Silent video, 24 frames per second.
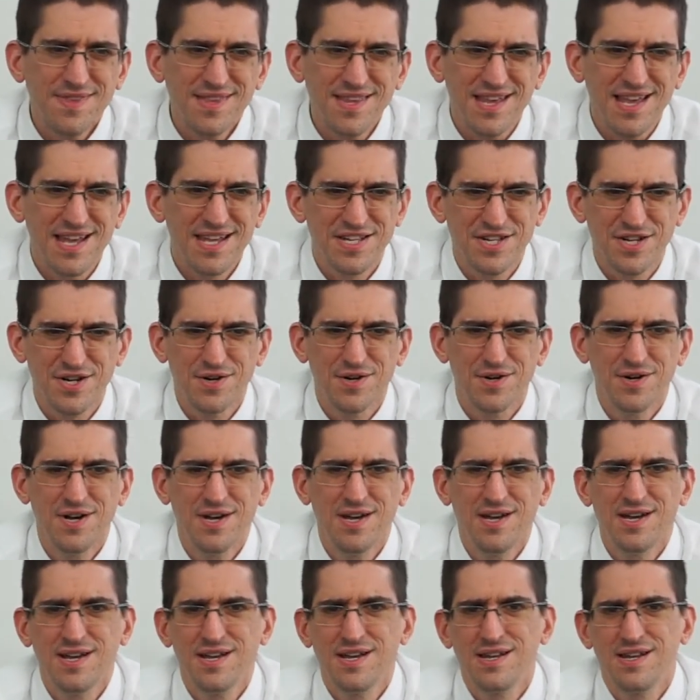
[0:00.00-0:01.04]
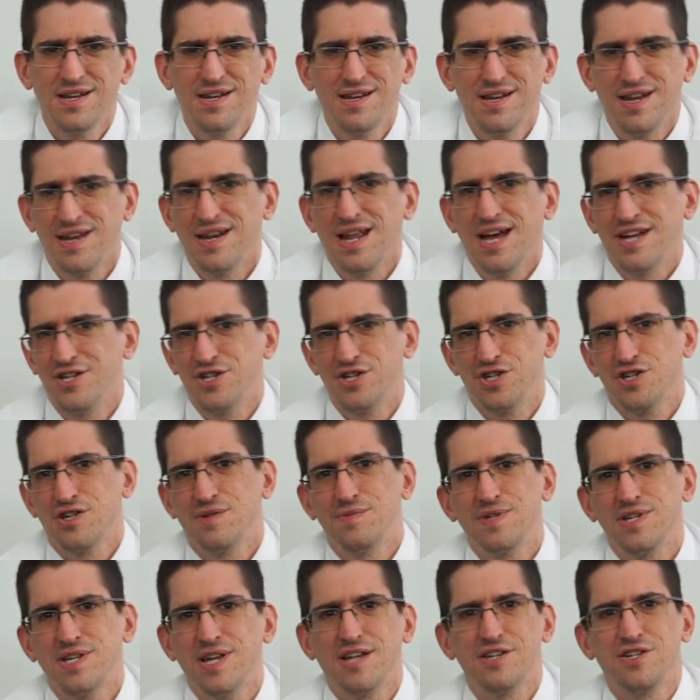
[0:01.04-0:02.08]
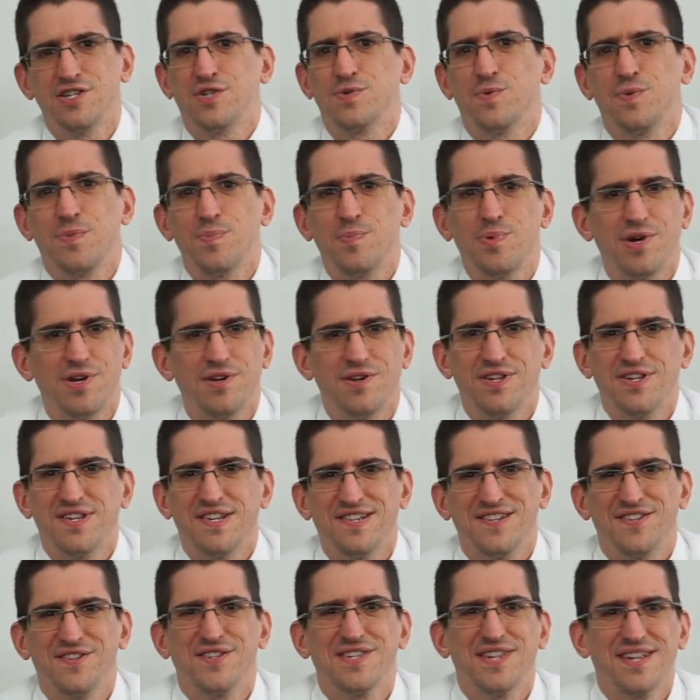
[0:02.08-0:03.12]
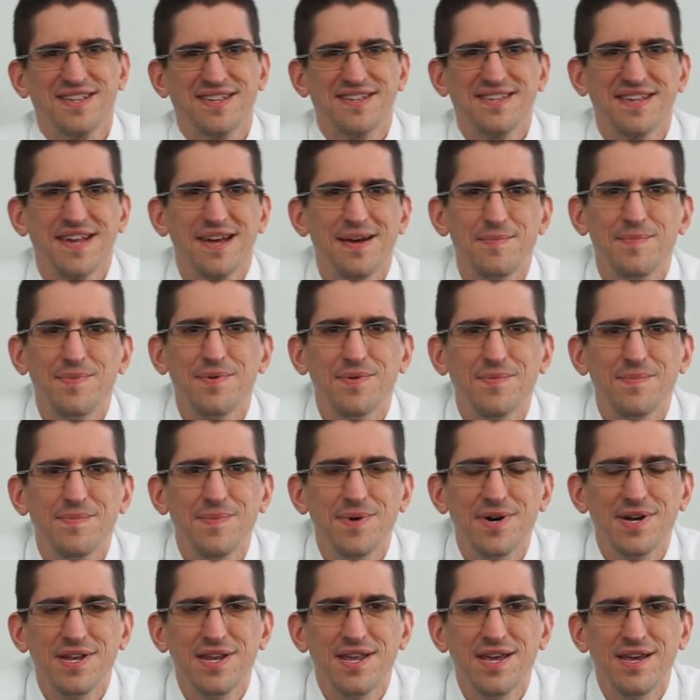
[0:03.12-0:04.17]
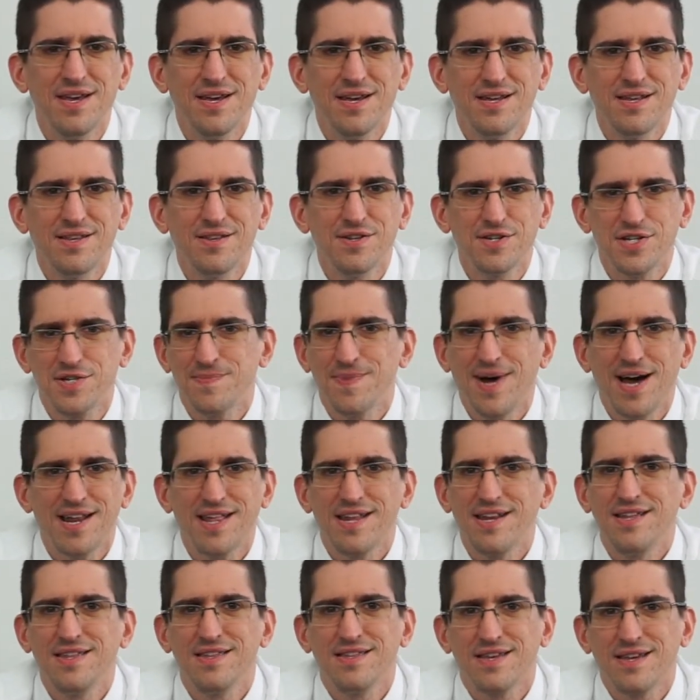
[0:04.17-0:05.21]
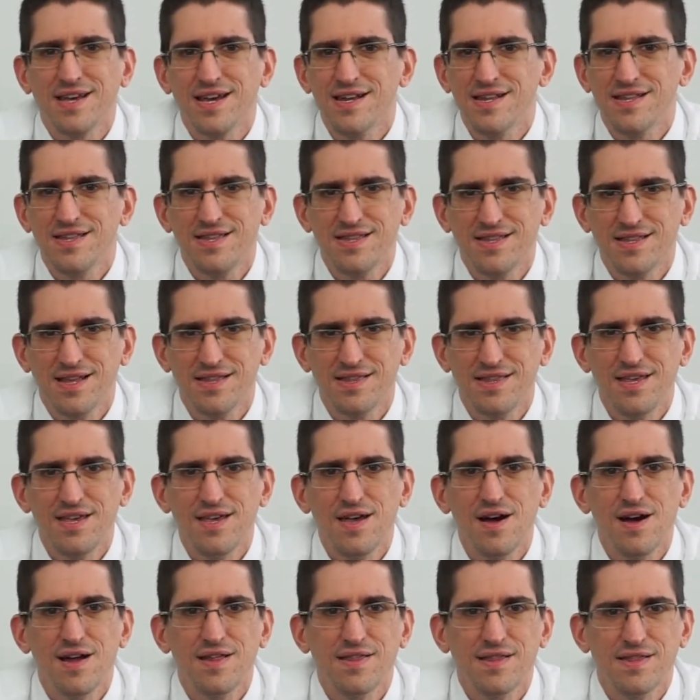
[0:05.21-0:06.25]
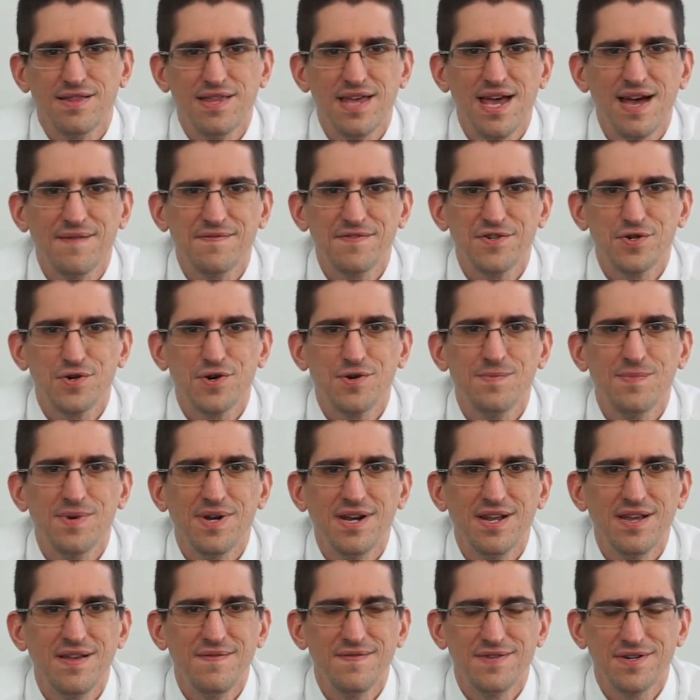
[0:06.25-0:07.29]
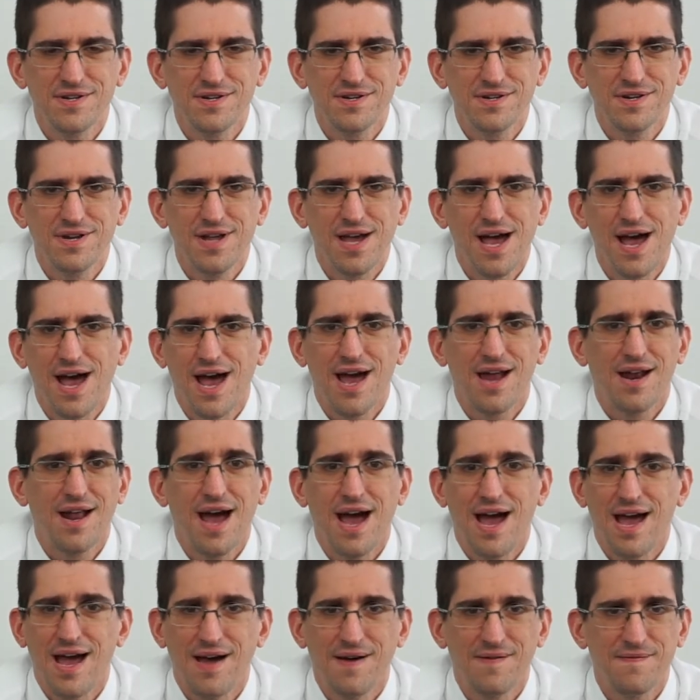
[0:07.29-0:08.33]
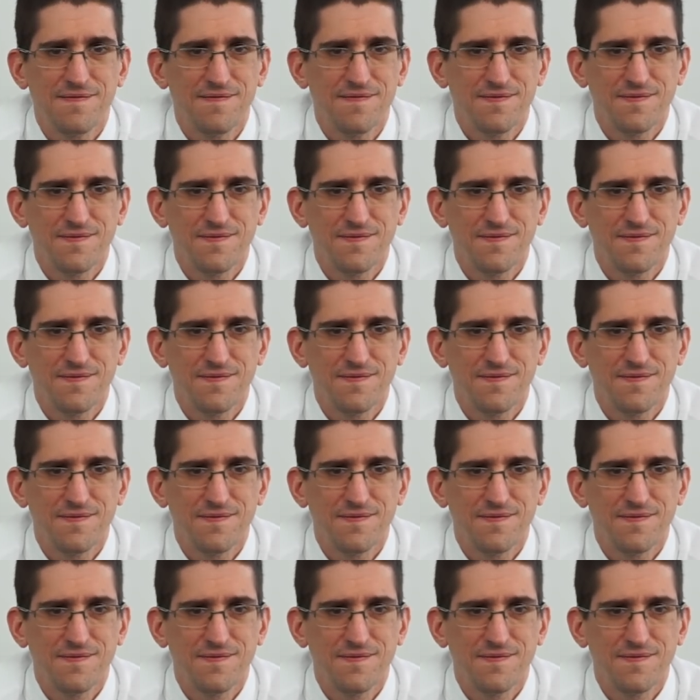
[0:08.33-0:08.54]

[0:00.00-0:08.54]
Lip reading: And so, and not just obviously not just with prejudice, it's just an example, but just about anything that they have strong beliefs on, I have